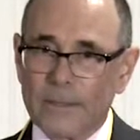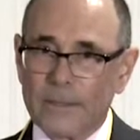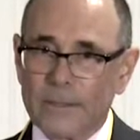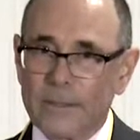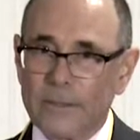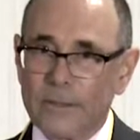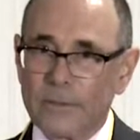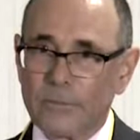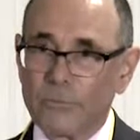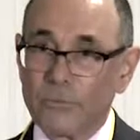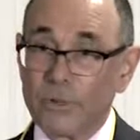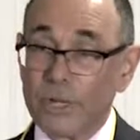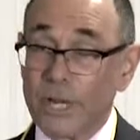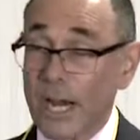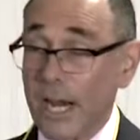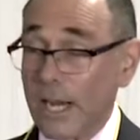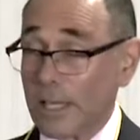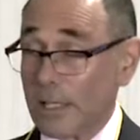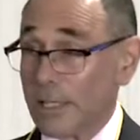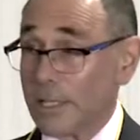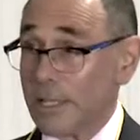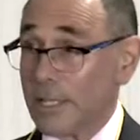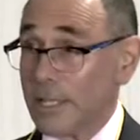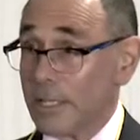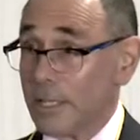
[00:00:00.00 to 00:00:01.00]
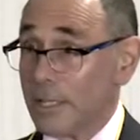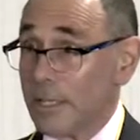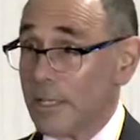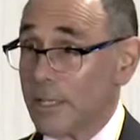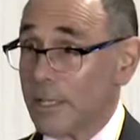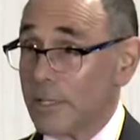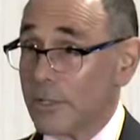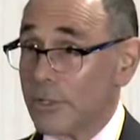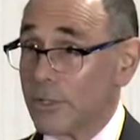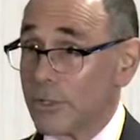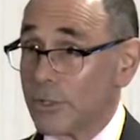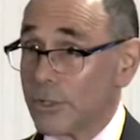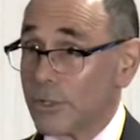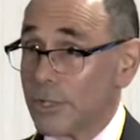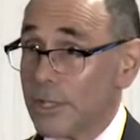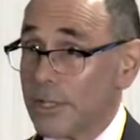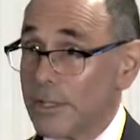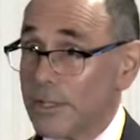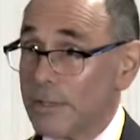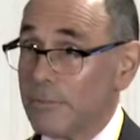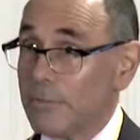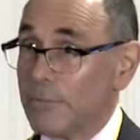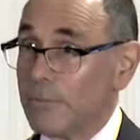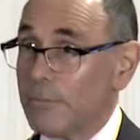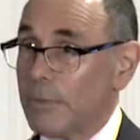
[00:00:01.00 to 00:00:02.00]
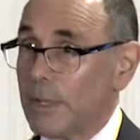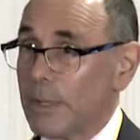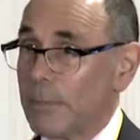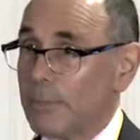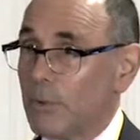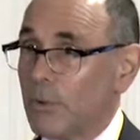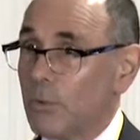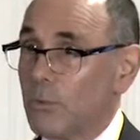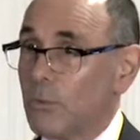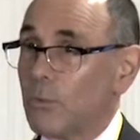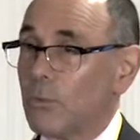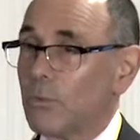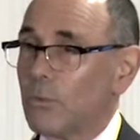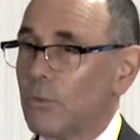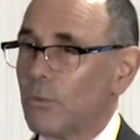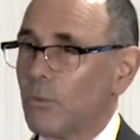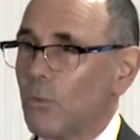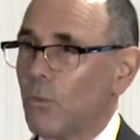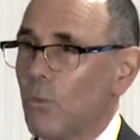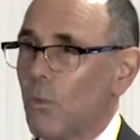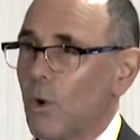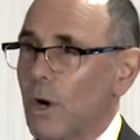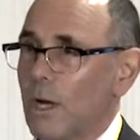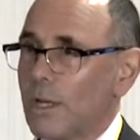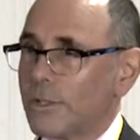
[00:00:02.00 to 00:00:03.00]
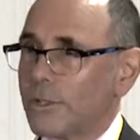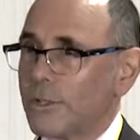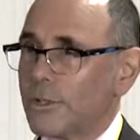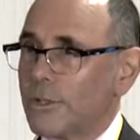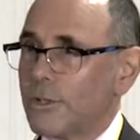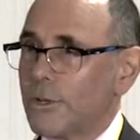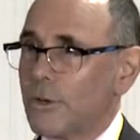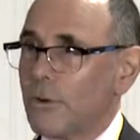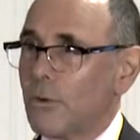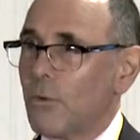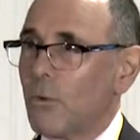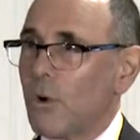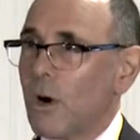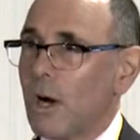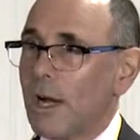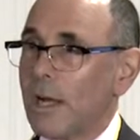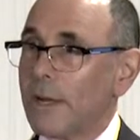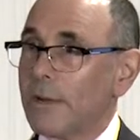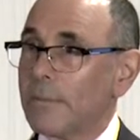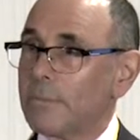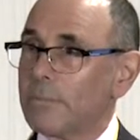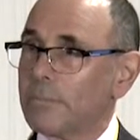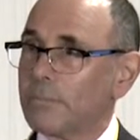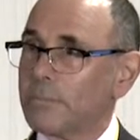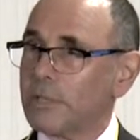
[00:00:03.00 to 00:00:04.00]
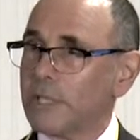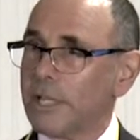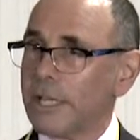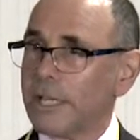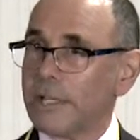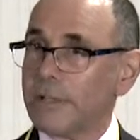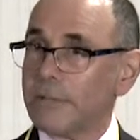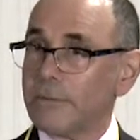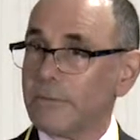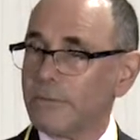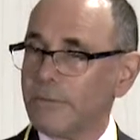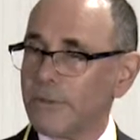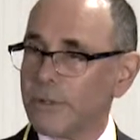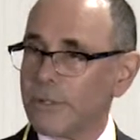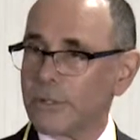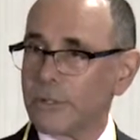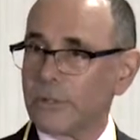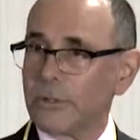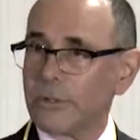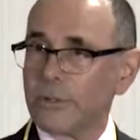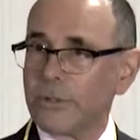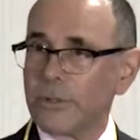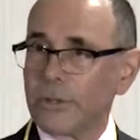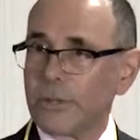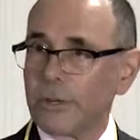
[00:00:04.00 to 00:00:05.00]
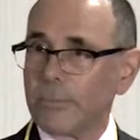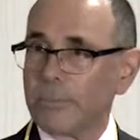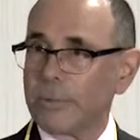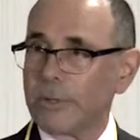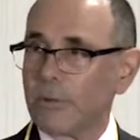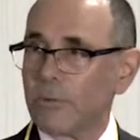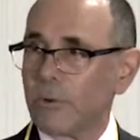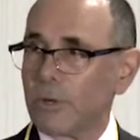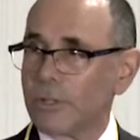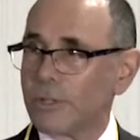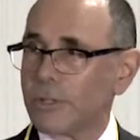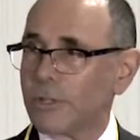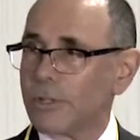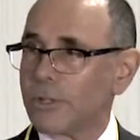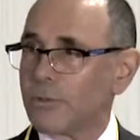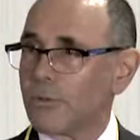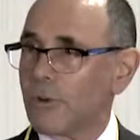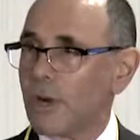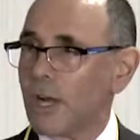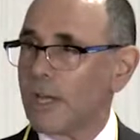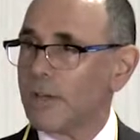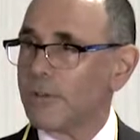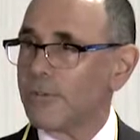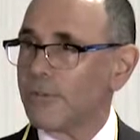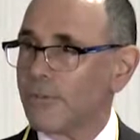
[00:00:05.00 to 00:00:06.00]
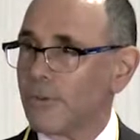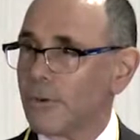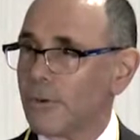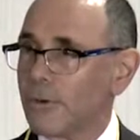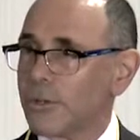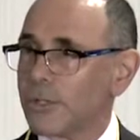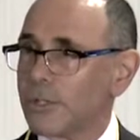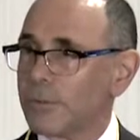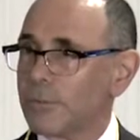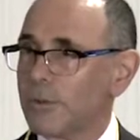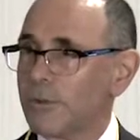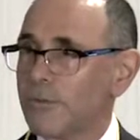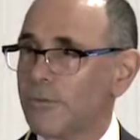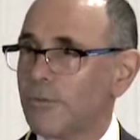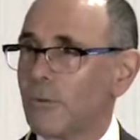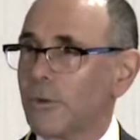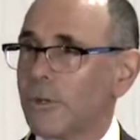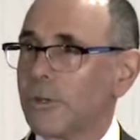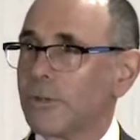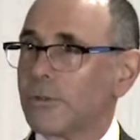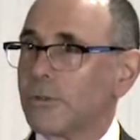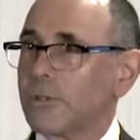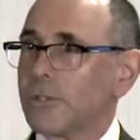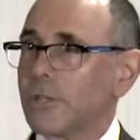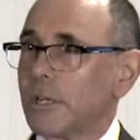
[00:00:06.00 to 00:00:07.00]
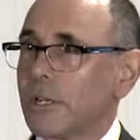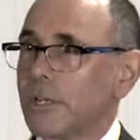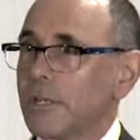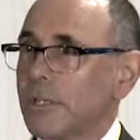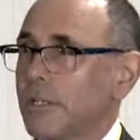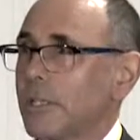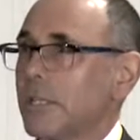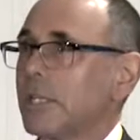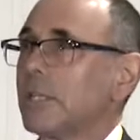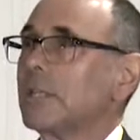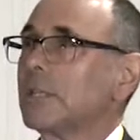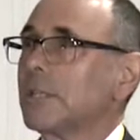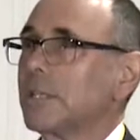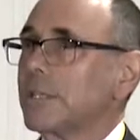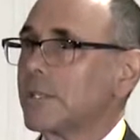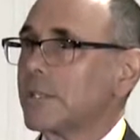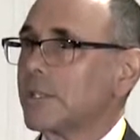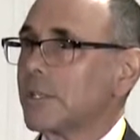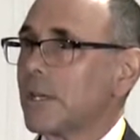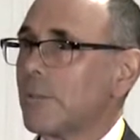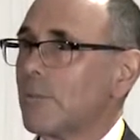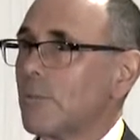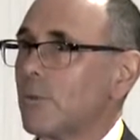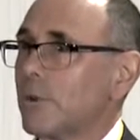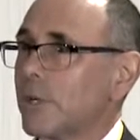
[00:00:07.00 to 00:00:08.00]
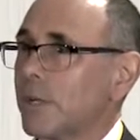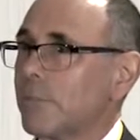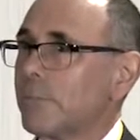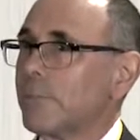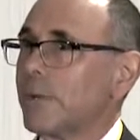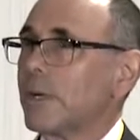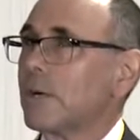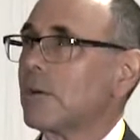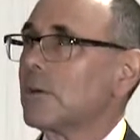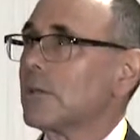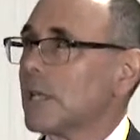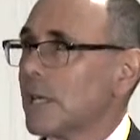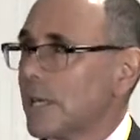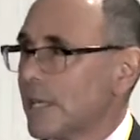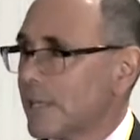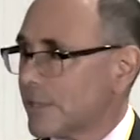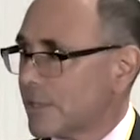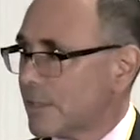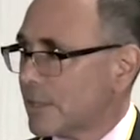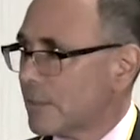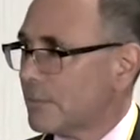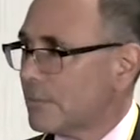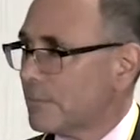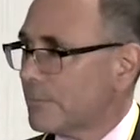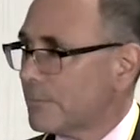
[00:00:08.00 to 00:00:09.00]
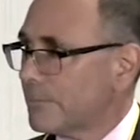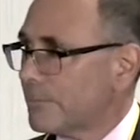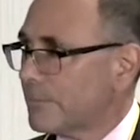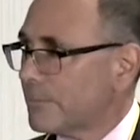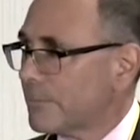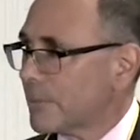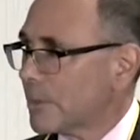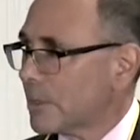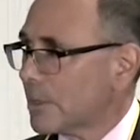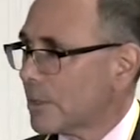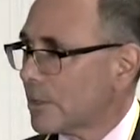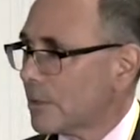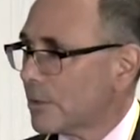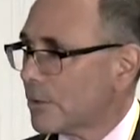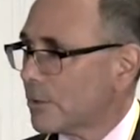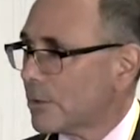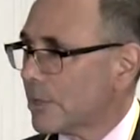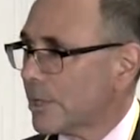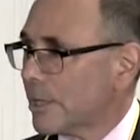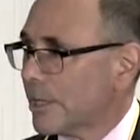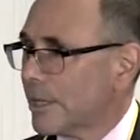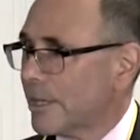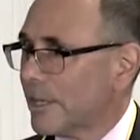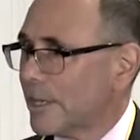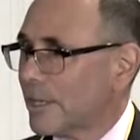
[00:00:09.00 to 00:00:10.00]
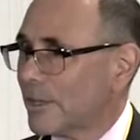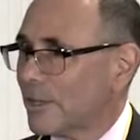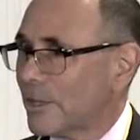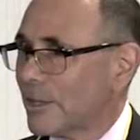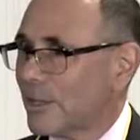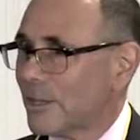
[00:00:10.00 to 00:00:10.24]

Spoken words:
reality is that people want to know why plain physical therapy wasn't tried first before you stuck a needle in someone and paralyzed them. Okay?